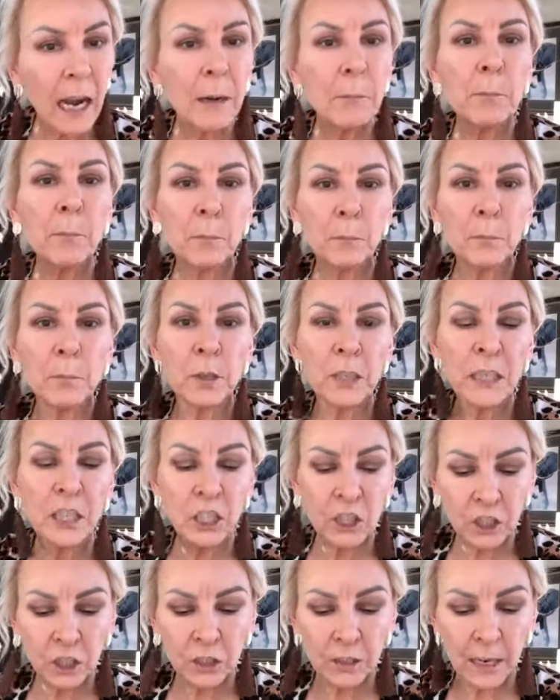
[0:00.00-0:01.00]
I'm pretty
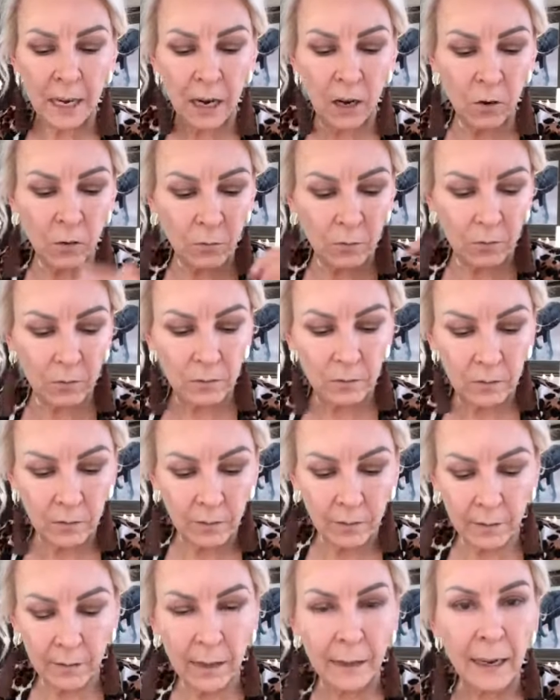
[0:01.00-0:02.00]
sure now
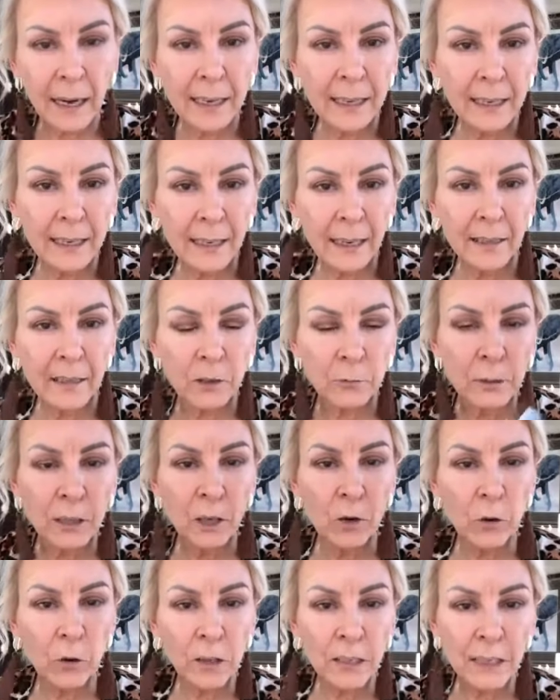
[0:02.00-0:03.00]
that I can get the
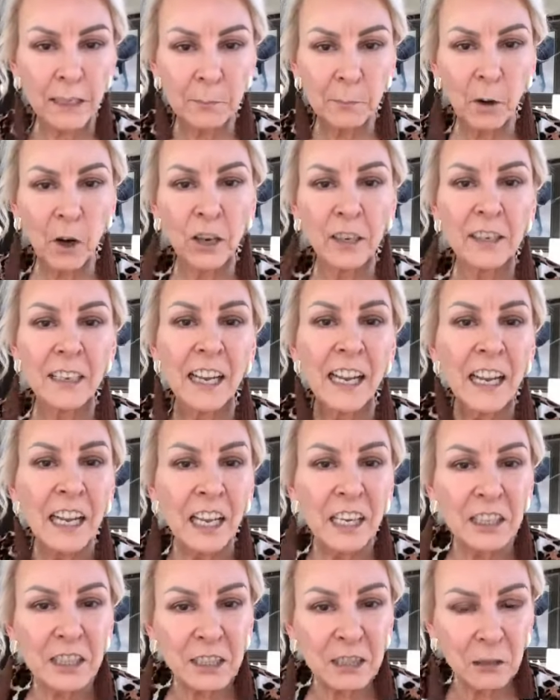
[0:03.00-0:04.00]
recorded part.
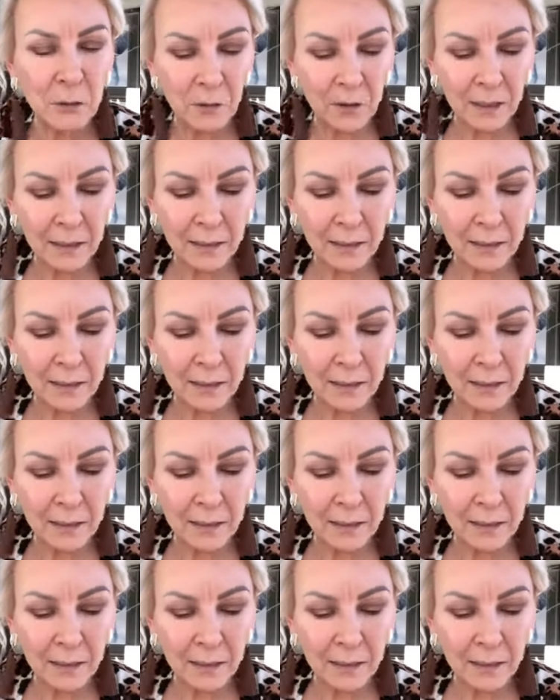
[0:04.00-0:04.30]
So